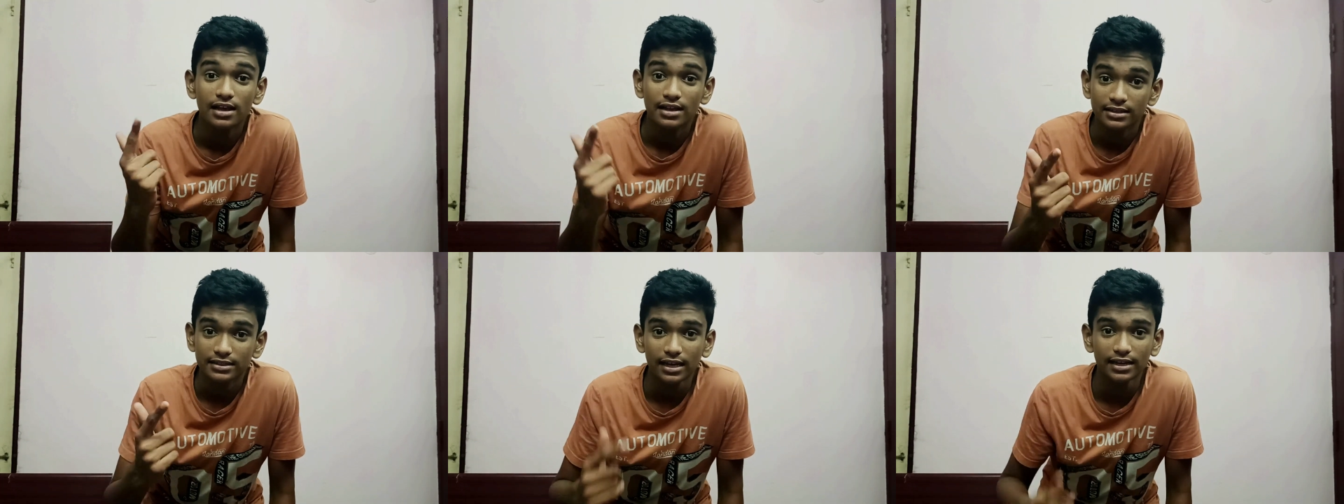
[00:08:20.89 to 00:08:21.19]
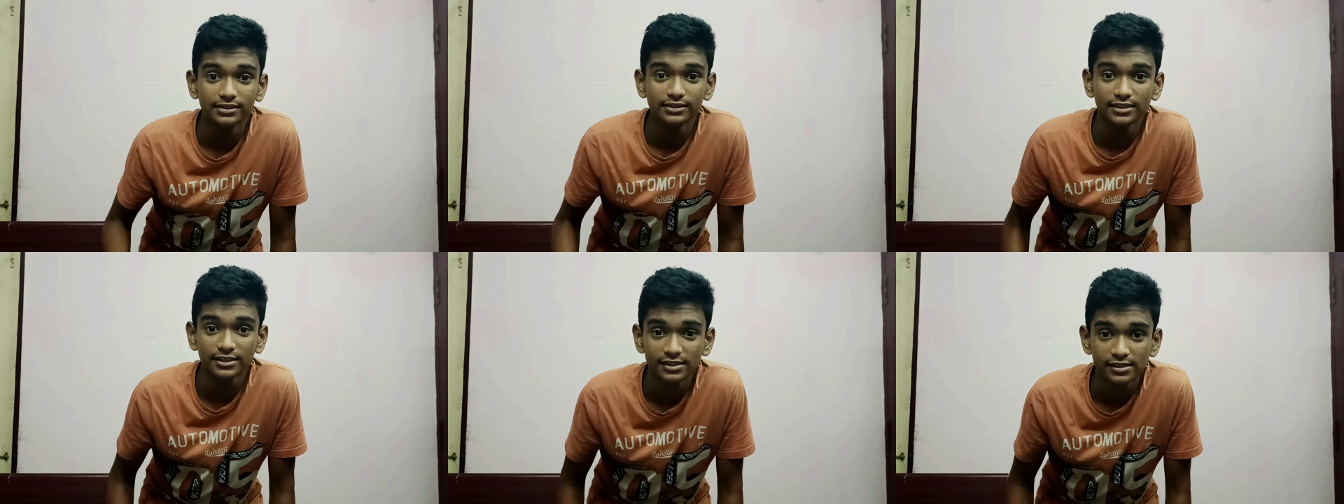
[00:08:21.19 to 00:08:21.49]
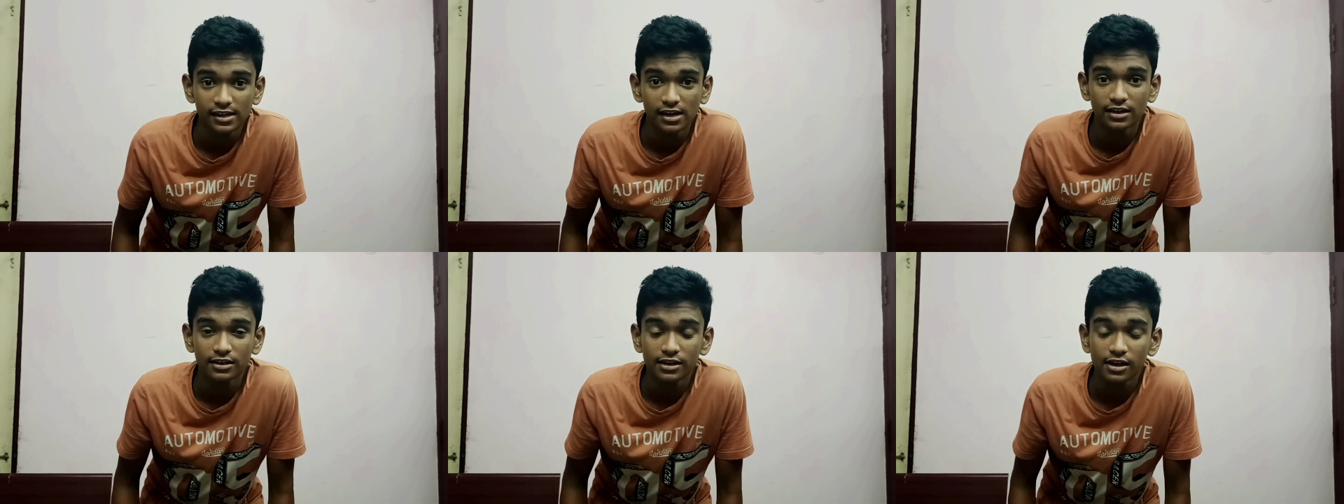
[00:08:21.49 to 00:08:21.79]
Science is
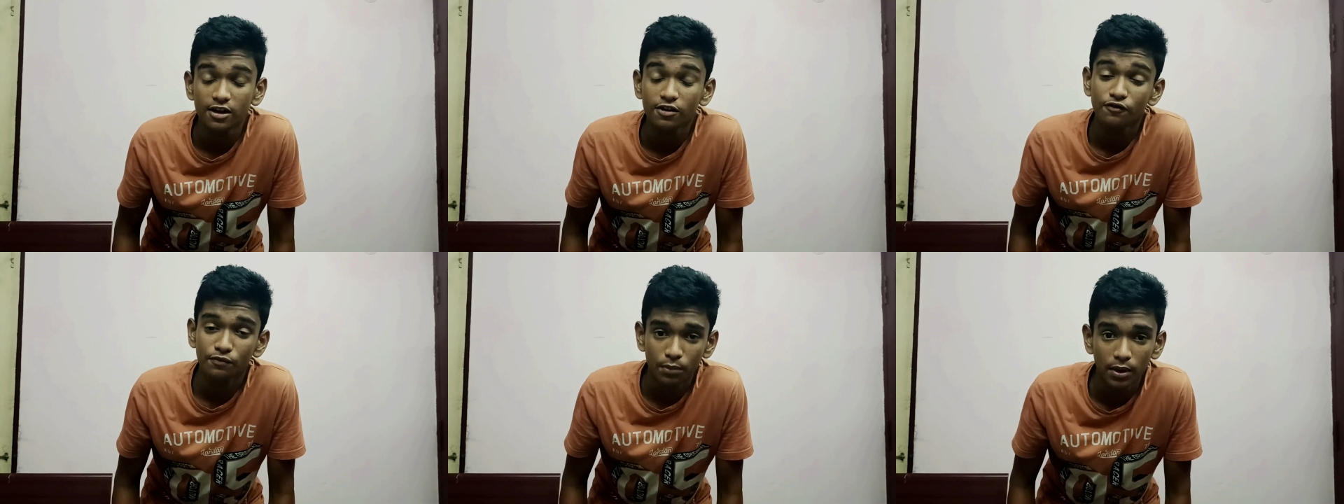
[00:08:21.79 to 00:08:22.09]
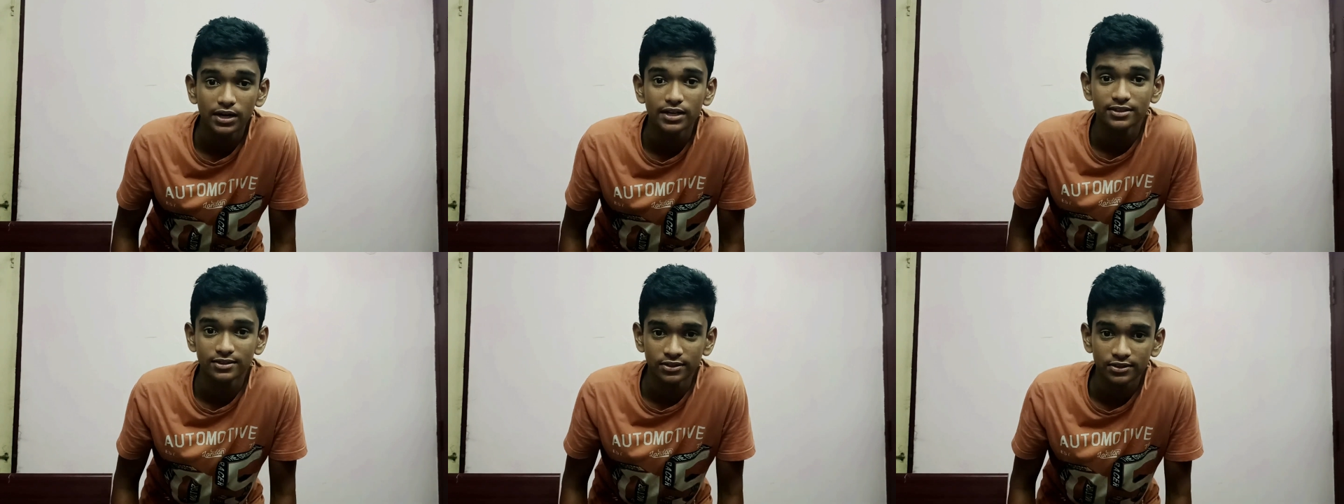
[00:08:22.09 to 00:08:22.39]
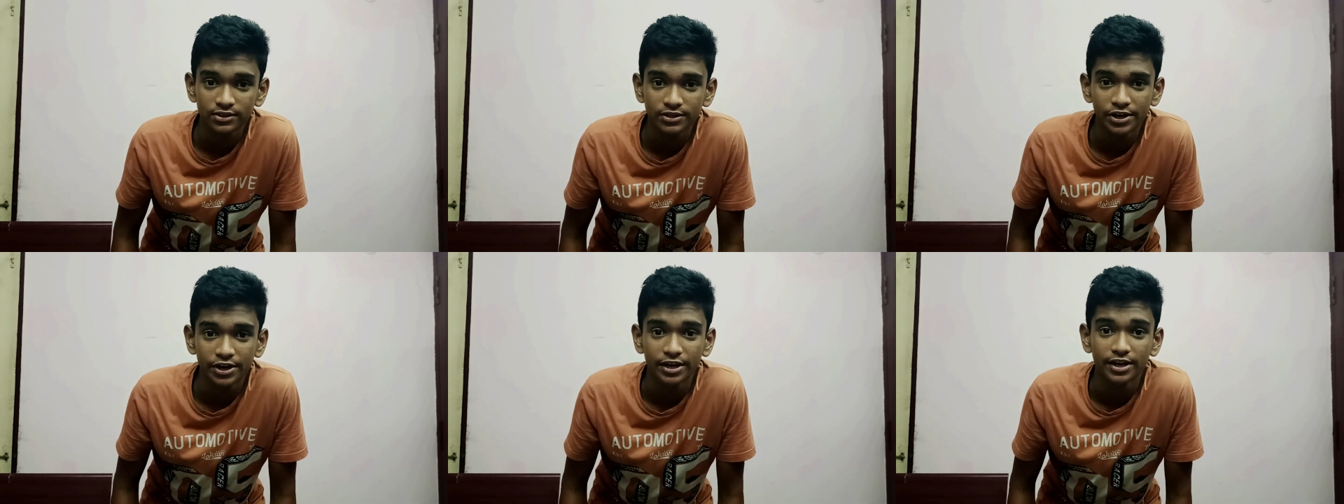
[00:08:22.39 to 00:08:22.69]
not tough, but it
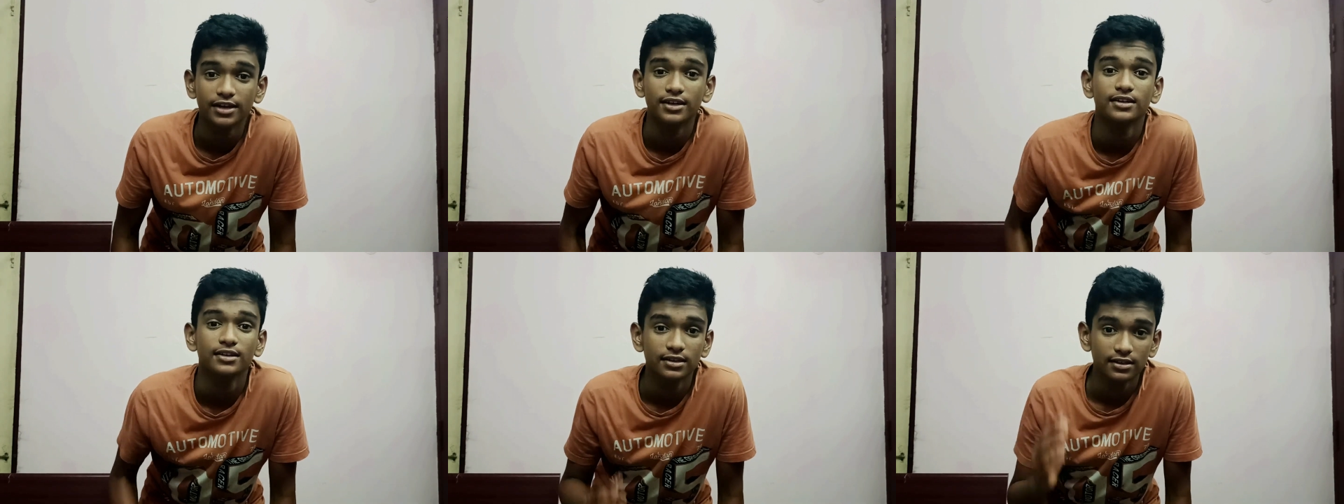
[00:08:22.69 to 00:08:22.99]
is tricky.